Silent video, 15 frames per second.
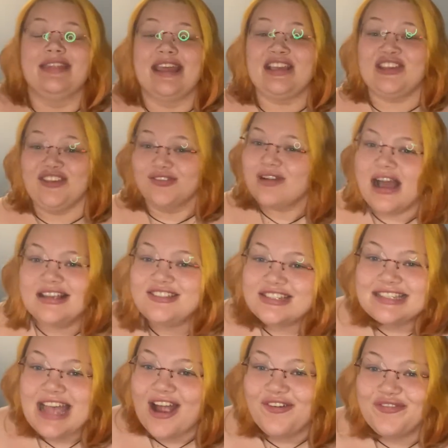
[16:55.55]
Like, you guys
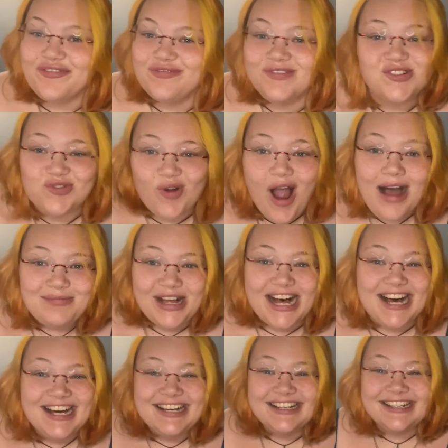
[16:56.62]
just have trauma.